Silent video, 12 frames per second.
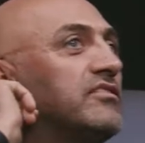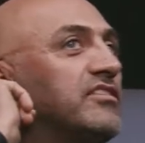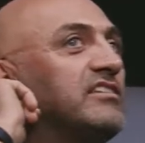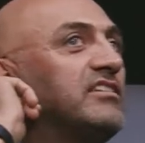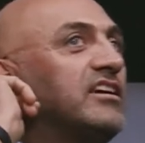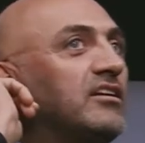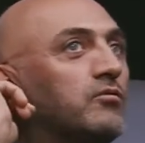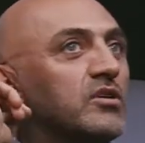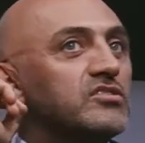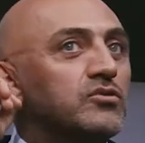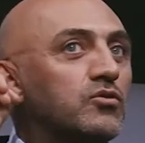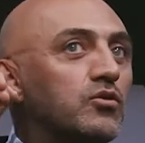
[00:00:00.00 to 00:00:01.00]
The deal
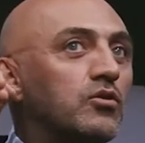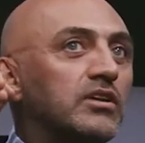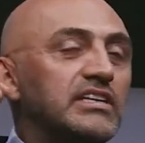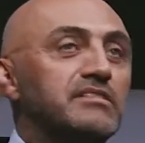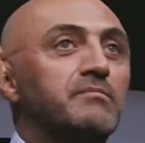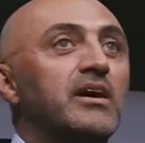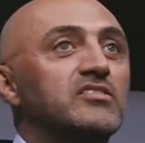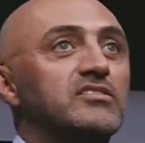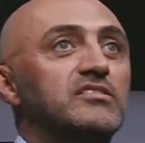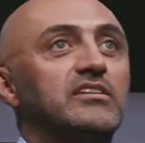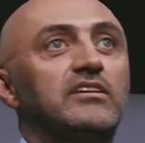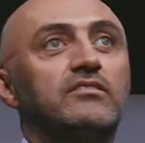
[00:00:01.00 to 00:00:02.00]
was to call His
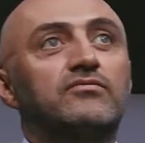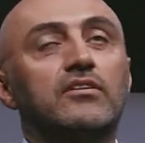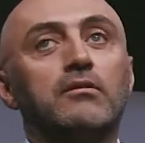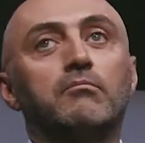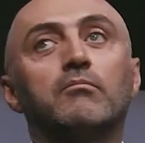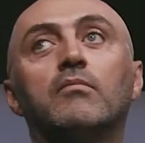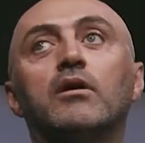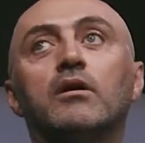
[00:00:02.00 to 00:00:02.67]
Majesty from